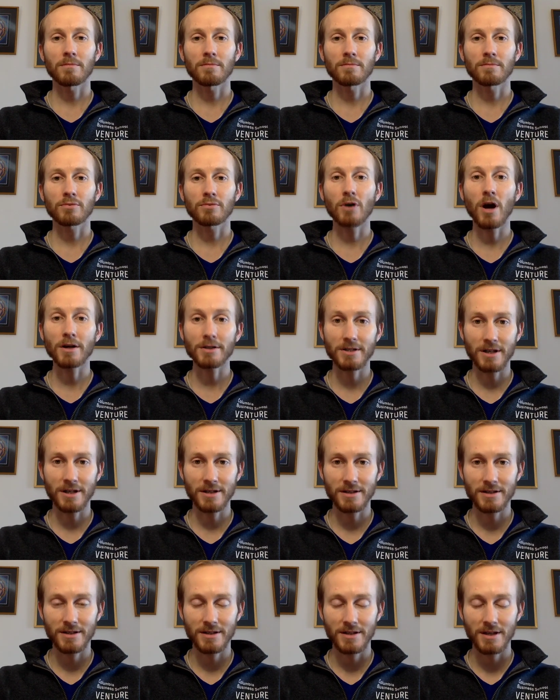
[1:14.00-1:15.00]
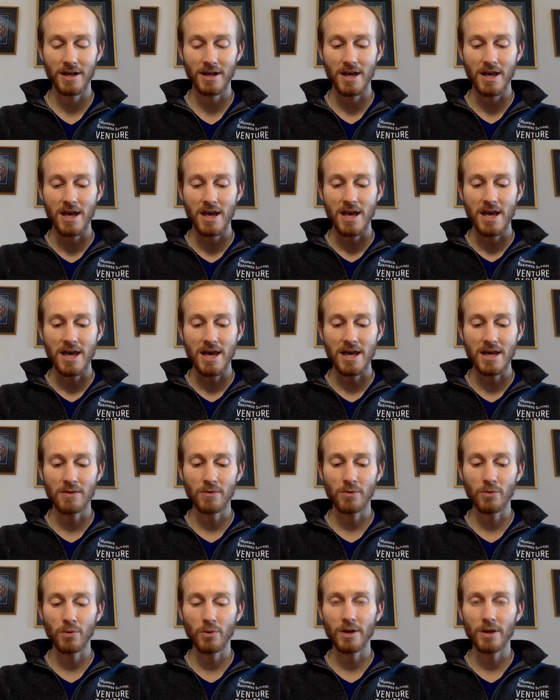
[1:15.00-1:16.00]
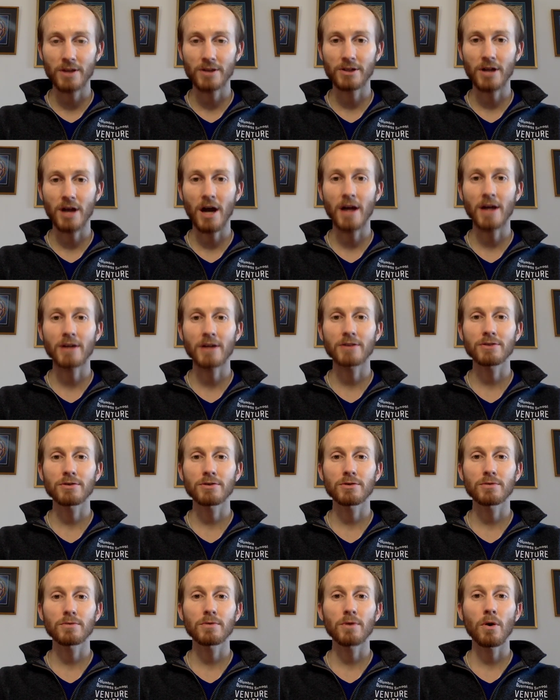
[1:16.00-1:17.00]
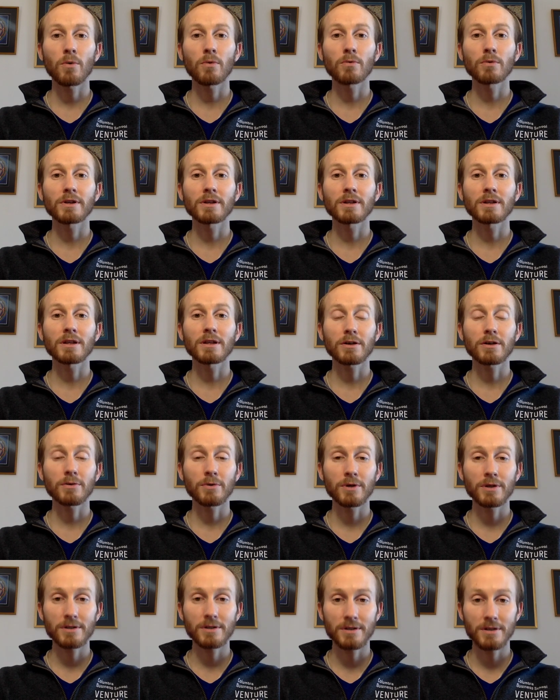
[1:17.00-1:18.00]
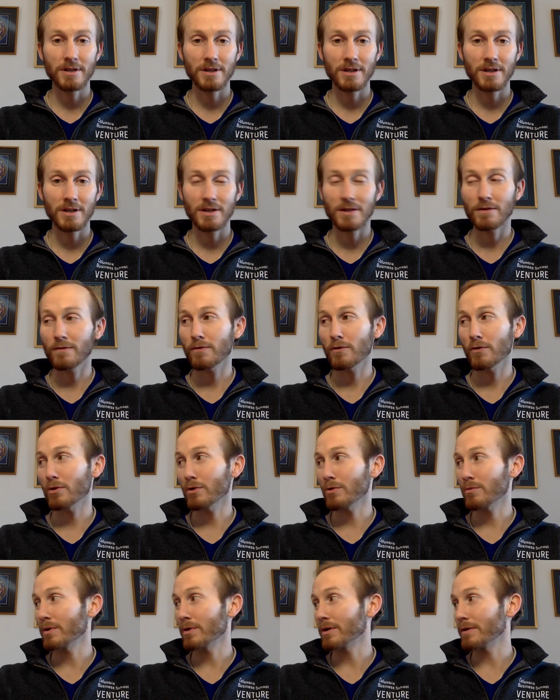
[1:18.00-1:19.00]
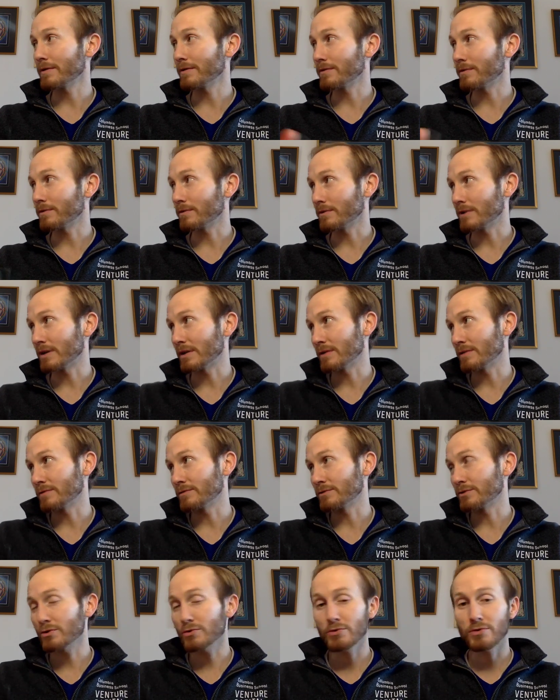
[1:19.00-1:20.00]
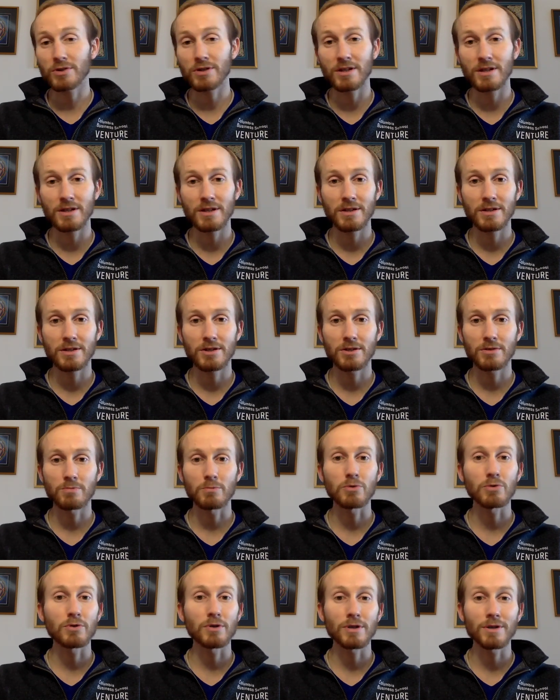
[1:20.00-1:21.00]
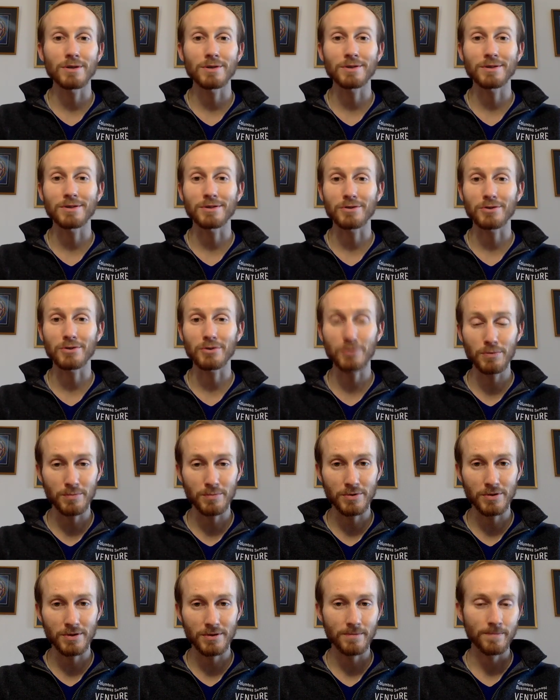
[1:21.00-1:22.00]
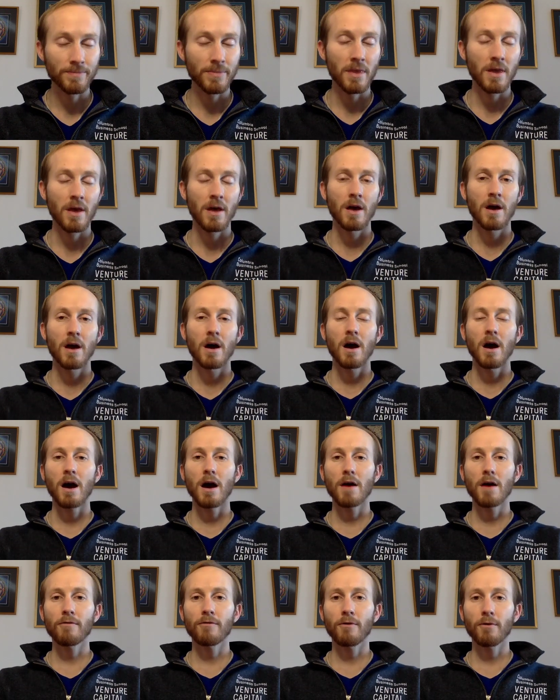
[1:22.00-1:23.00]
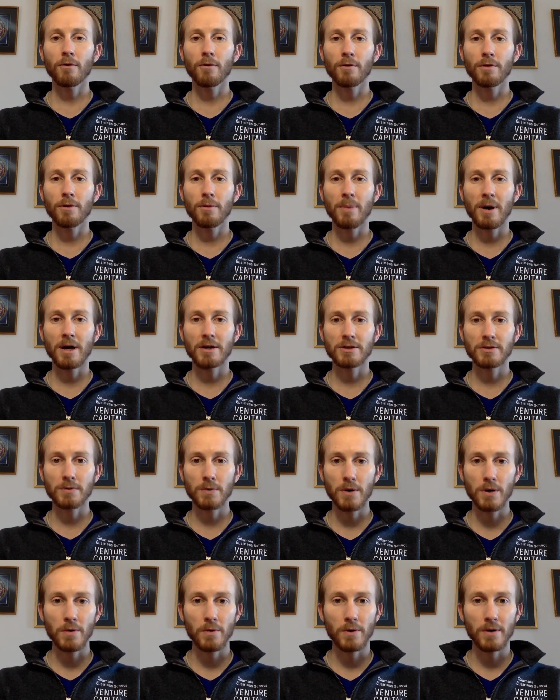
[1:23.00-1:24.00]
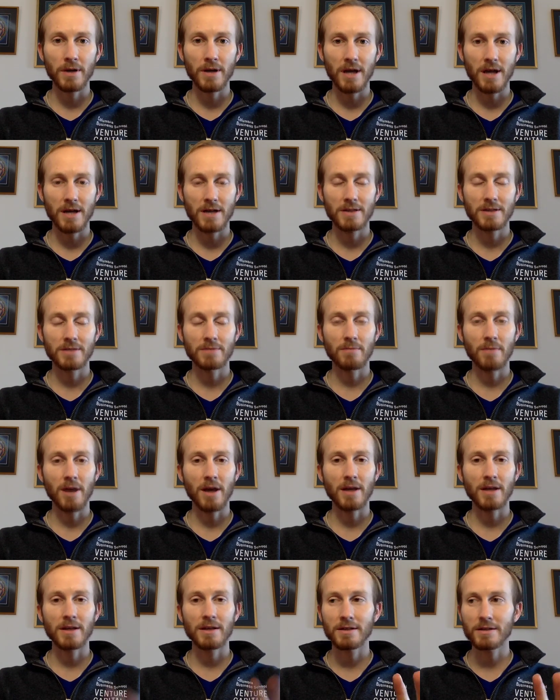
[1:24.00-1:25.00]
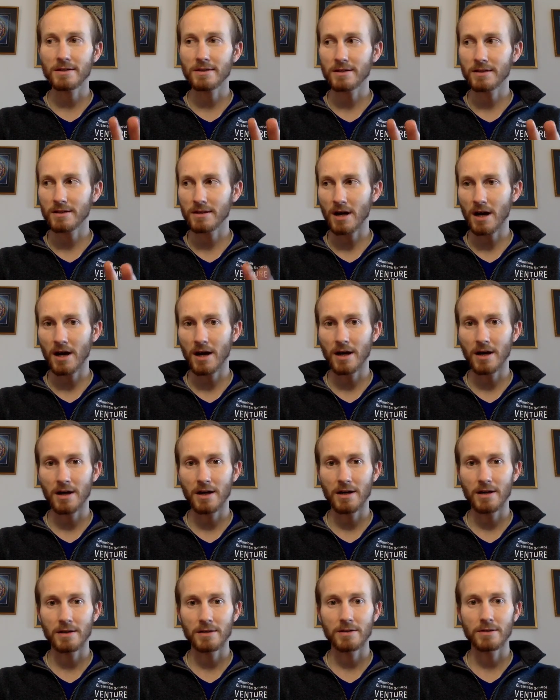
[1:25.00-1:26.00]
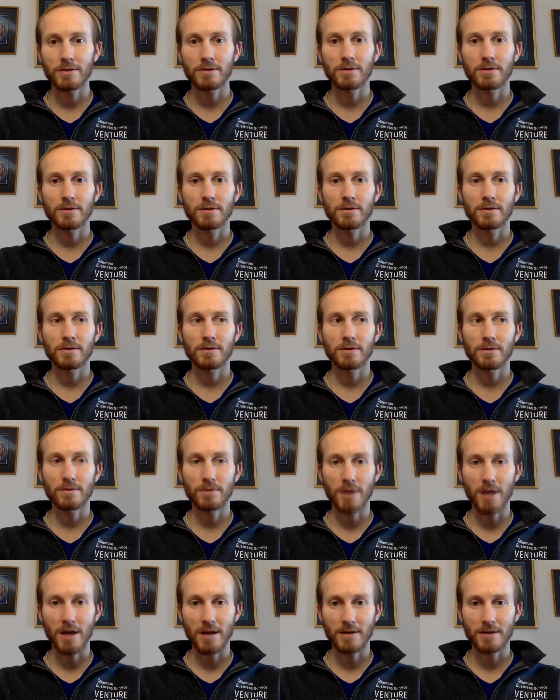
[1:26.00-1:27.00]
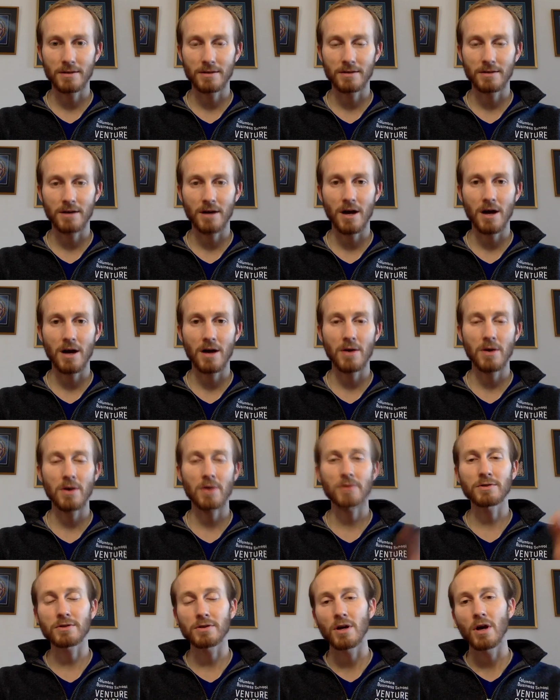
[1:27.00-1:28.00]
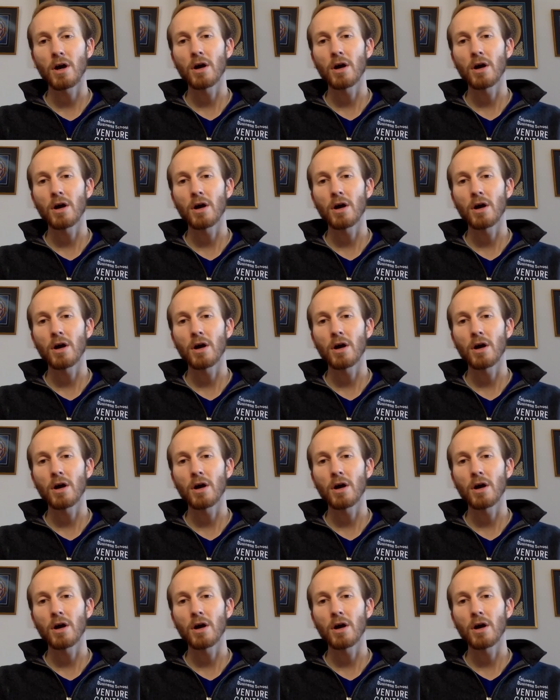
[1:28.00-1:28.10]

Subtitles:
process in which I consumed only liquids in the form of juices, smoothies, and soups for the past 21 days, minus 2 days. It's